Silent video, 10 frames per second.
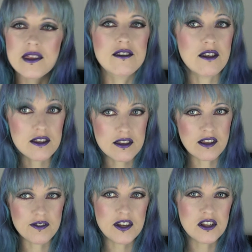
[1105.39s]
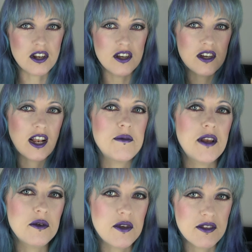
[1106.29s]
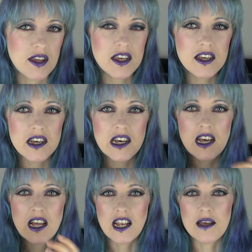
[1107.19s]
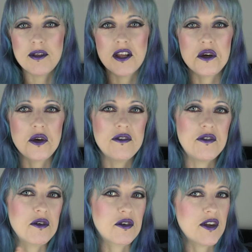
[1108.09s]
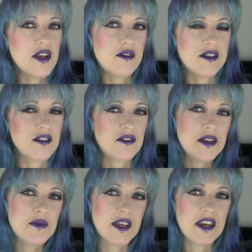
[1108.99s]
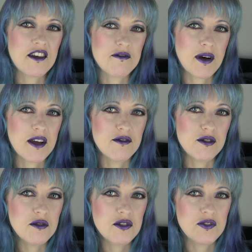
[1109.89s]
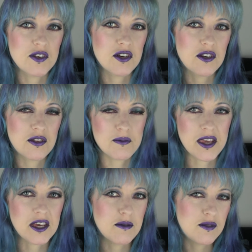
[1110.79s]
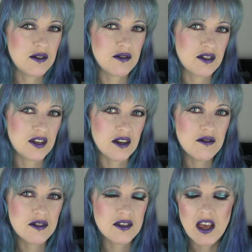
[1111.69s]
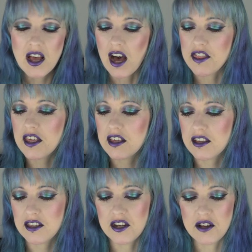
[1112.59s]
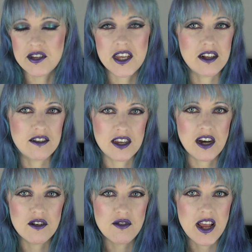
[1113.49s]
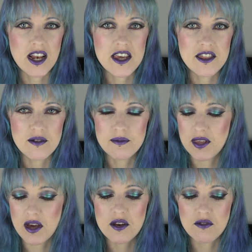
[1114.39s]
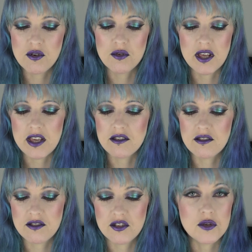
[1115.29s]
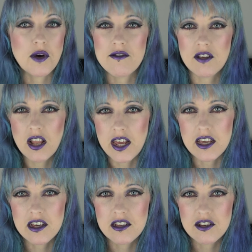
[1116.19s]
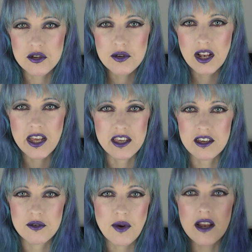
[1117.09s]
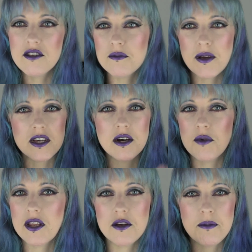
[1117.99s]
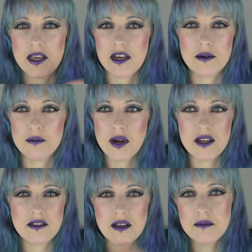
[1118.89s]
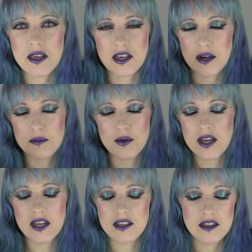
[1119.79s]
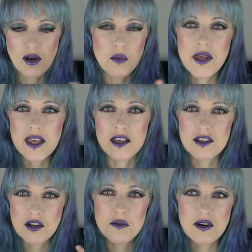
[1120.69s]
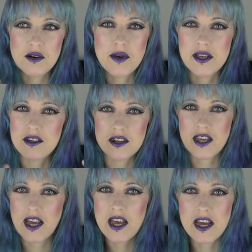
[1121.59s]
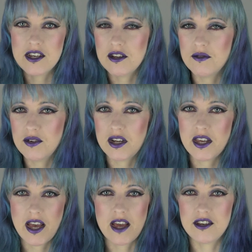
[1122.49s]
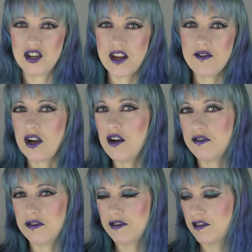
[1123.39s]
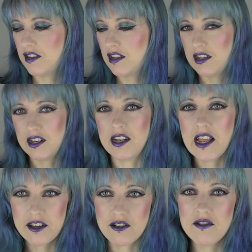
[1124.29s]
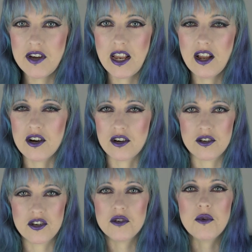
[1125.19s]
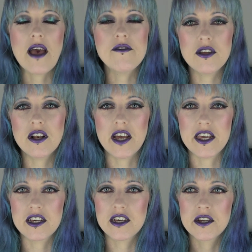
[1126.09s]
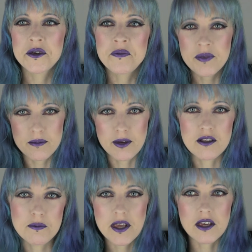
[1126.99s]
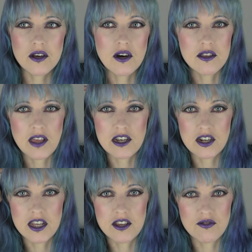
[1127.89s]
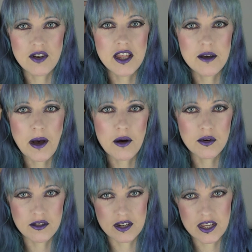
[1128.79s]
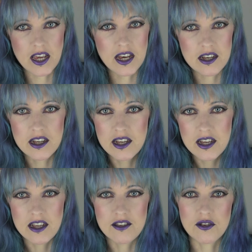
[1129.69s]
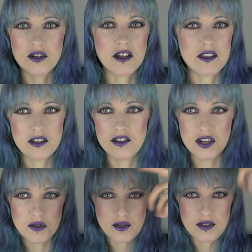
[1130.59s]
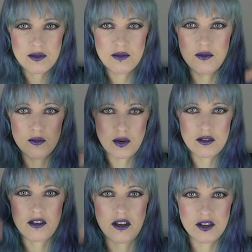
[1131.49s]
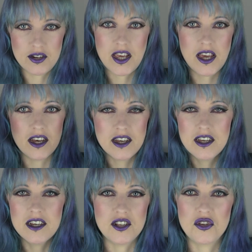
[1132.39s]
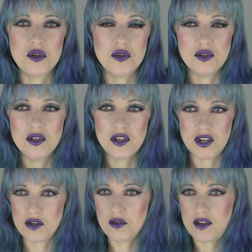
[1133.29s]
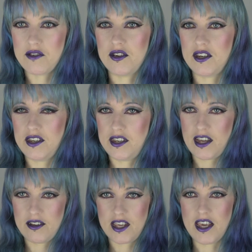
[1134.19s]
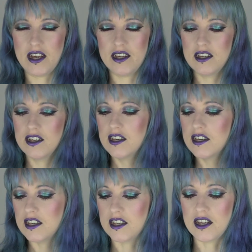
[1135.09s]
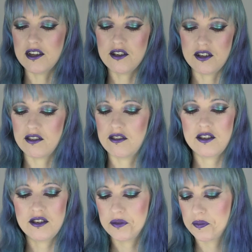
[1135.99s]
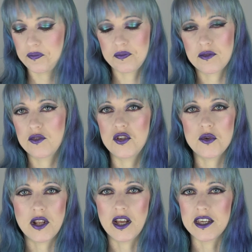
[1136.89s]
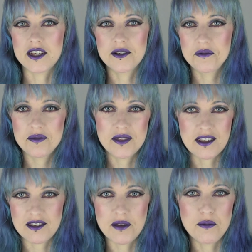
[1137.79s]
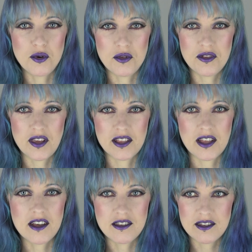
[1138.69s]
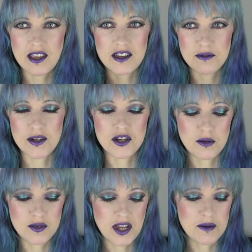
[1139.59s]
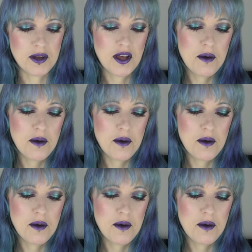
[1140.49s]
So this is the finished look. Let me know what you think. Let me know if you agree or disagree with any of my rules for goth makeup do's and don'ts. I think, you know, TLDR really, the only rule is do whatever you like. Do what you like. Wear loads of makeup, wear no makeup, wear some makeup, wear a wig, don't wear a wig, dye your hair, don't dye your hair, shave it off, let it grow really long, do whatever you like, because being a goth actually is really about what's in here. It's got nothing to do with what's going on here at all, you know, or even down here, you know, just do what you like. That's the important thing. That is my top tip.